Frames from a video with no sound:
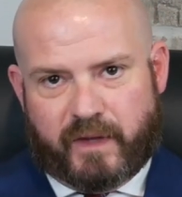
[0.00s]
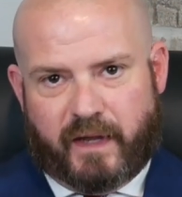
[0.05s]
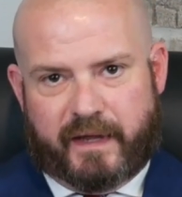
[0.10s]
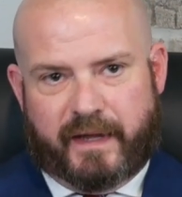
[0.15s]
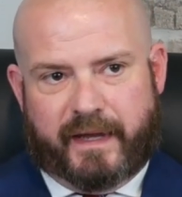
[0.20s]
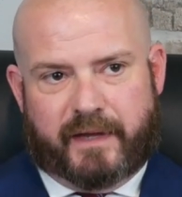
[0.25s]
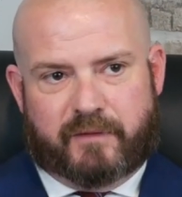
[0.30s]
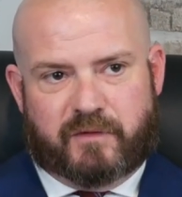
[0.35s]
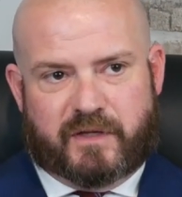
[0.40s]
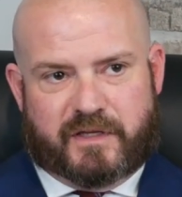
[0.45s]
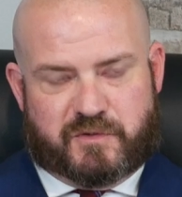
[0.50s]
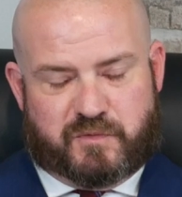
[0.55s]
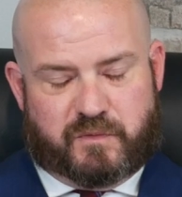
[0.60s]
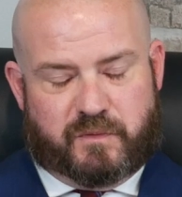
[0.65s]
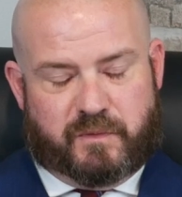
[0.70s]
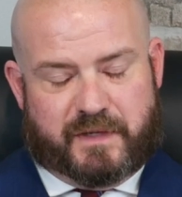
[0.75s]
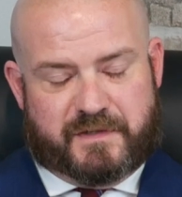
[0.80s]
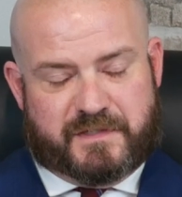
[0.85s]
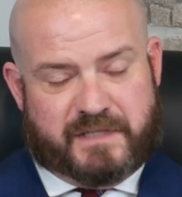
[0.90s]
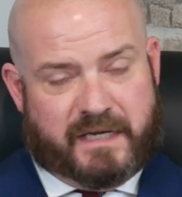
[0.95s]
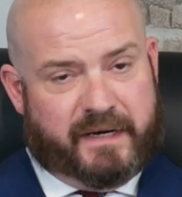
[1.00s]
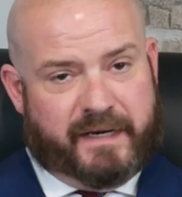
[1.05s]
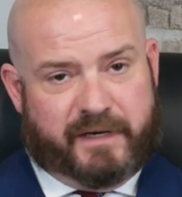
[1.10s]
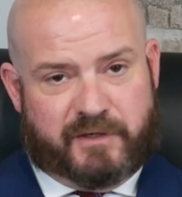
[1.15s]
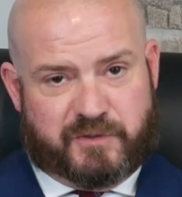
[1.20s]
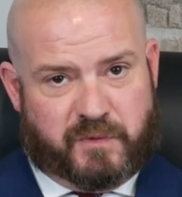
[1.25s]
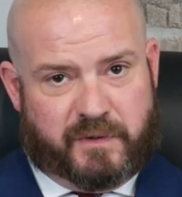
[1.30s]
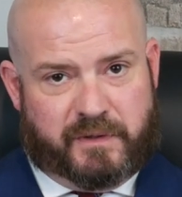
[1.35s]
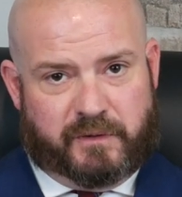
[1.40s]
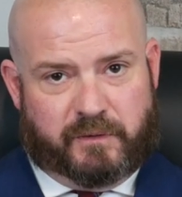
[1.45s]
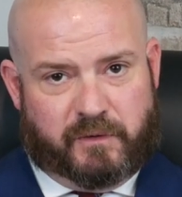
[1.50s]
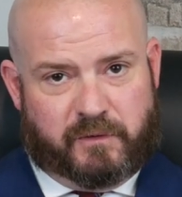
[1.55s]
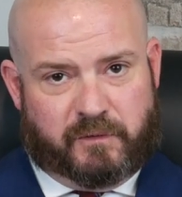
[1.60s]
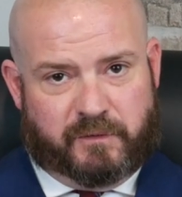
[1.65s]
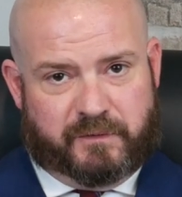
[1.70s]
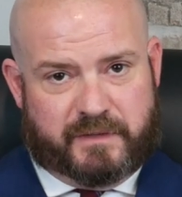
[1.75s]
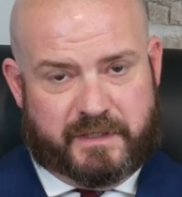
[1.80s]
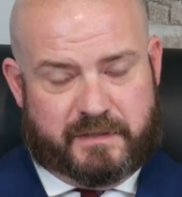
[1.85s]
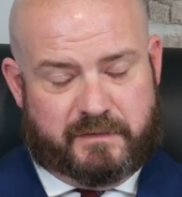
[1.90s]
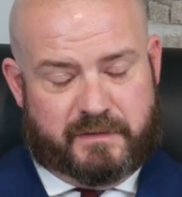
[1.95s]
and San Diego is where the
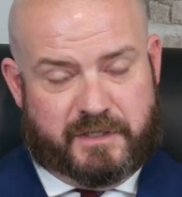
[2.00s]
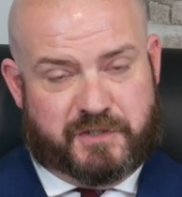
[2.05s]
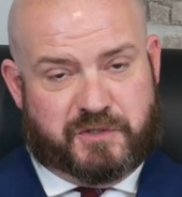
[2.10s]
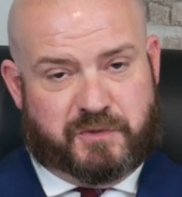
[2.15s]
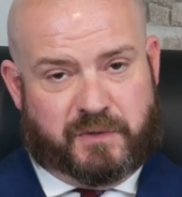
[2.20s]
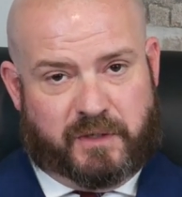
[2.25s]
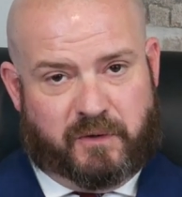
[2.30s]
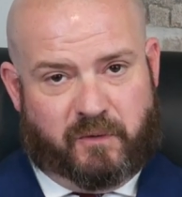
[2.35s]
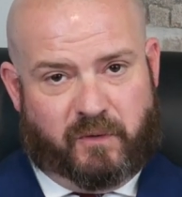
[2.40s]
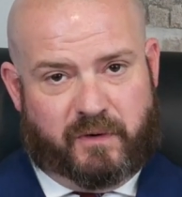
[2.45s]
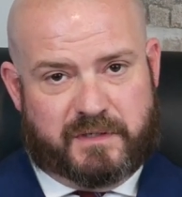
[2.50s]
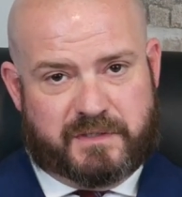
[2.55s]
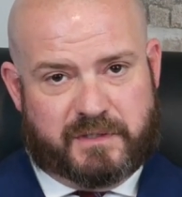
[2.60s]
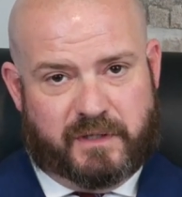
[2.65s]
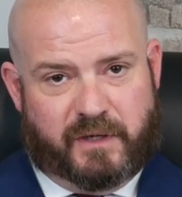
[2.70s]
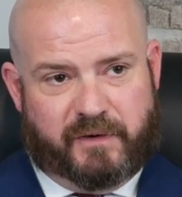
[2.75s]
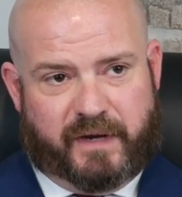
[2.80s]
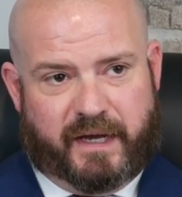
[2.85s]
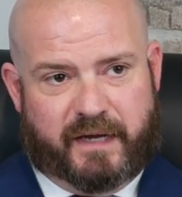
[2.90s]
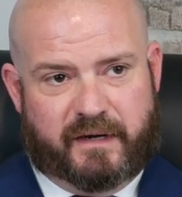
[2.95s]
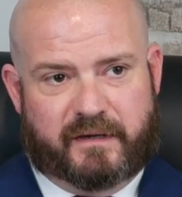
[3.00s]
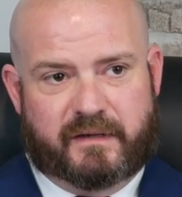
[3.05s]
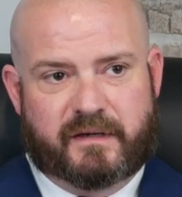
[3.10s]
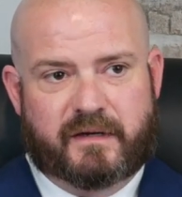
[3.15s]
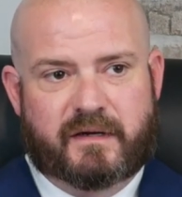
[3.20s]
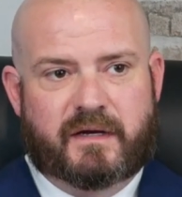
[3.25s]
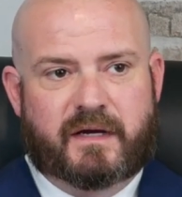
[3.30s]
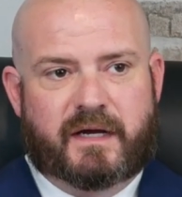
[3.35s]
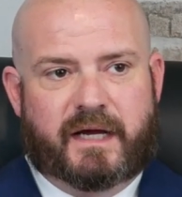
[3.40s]
local district court is located.